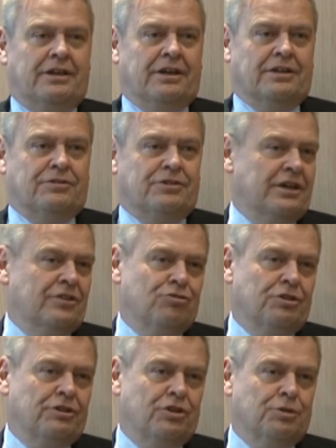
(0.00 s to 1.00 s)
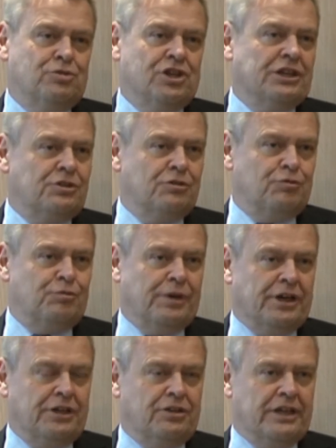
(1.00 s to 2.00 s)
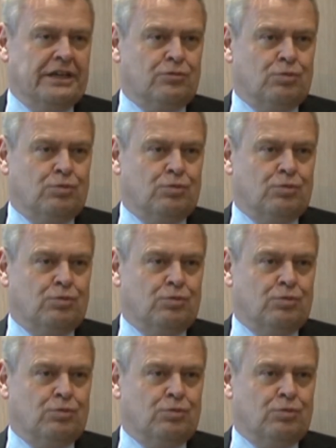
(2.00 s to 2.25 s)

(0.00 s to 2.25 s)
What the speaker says: And really the objective behind that,